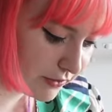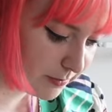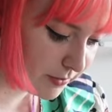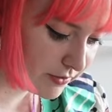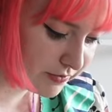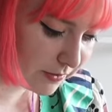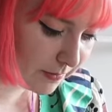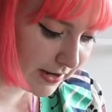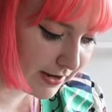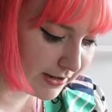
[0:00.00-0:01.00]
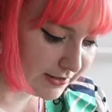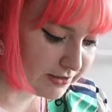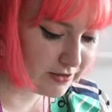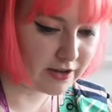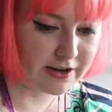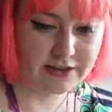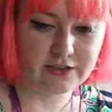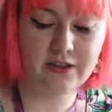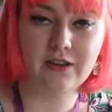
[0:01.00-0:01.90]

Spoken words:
response from that, I just started